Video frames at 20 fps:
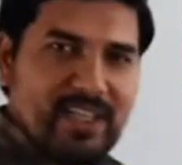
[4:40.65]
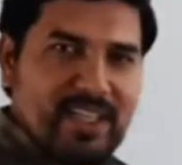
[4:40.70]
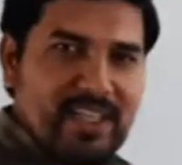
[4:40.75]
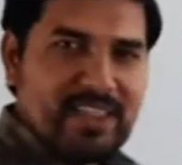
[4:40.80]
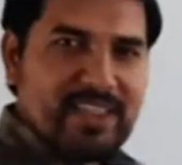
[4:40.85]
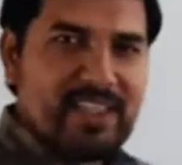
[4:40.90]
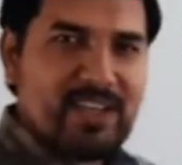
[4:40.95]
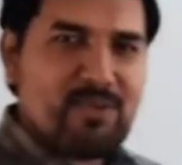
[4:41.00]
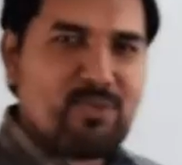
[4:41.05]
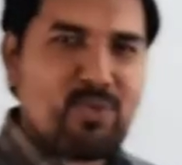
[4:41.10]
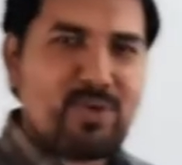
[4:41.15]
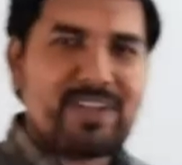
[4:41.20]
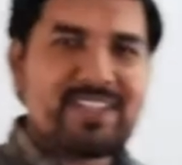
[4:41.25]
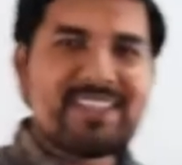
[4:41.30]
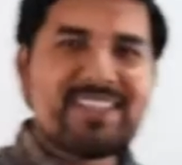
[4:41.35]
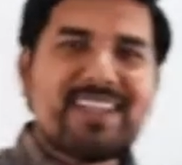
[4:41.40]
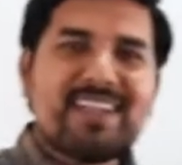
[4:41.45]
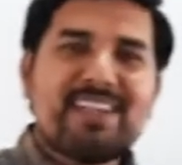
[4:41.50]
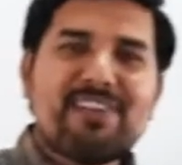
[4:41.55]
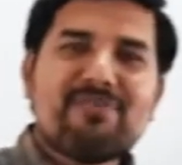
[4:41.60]
Then what
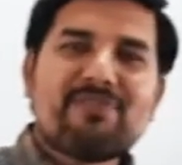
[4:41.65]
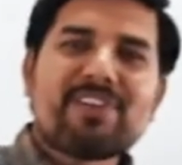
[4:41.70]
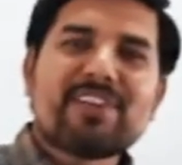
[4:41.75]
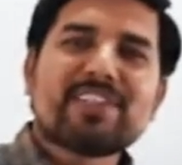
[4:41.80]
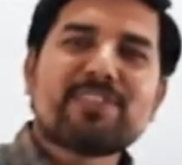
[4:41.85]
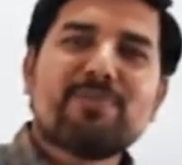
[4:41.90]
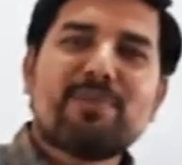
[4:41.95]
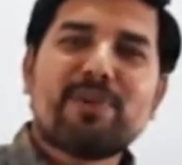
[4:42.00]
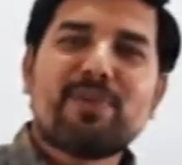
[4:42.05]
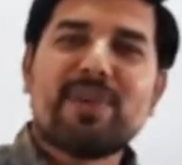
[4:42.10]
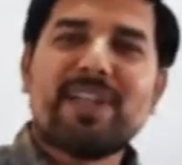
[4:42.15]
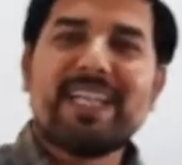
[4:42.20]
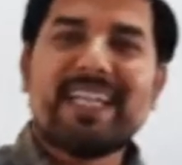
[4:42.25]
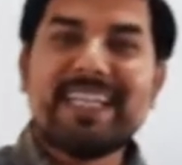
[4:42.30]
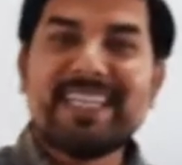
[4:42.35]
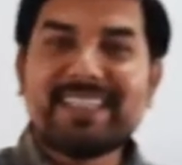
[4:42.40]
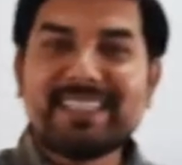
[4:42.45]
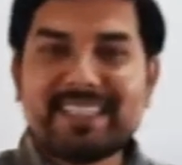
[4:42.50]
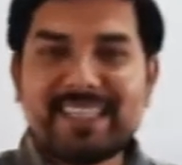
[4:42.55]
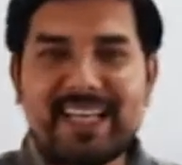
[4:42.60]
is the difference between
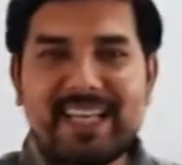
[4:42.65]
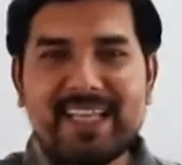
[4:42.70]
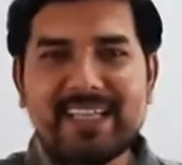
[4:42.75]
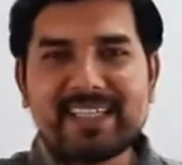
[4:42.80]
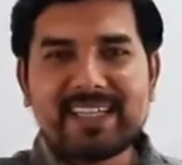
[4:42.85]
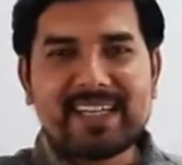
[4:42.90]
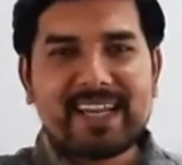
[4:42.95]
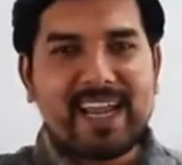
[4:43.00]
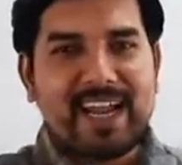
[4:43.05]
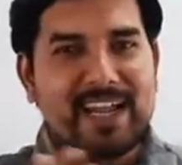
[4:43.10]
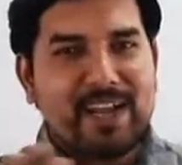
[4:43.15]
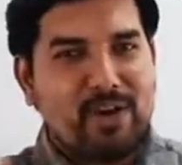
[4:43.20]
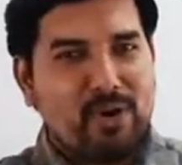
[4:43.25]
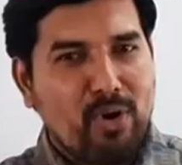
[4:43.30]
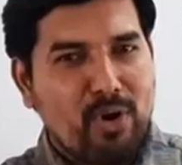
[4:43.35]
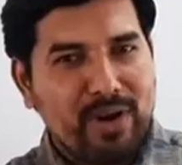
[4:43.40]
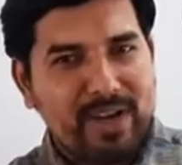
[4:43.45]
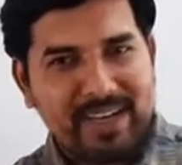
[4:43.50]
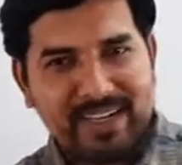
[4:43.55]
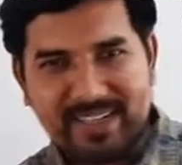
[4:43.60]
distillation and
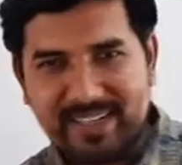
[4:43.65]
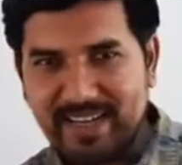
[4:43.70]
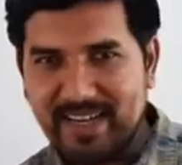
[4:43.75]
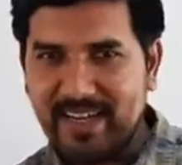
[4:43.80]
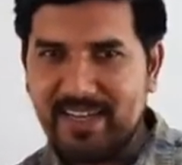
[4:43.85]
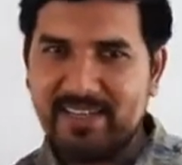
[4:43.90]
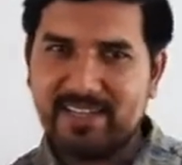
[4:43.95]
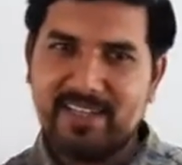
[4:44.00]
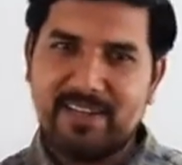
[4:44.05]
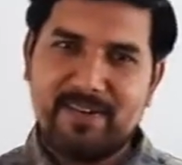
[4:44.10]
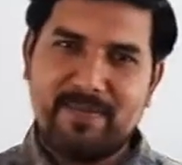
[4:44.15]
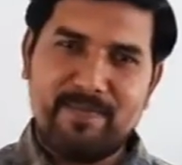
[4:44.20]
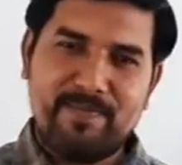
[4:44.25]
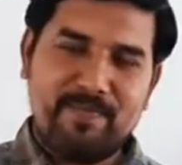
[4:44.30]
non-distillation?